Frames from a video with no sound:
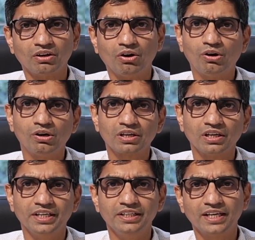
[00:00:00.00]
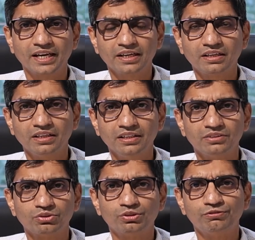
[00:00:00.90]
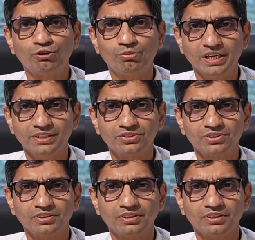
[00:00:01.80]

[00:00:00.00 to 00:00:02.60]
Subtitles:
or indirectly through fomites.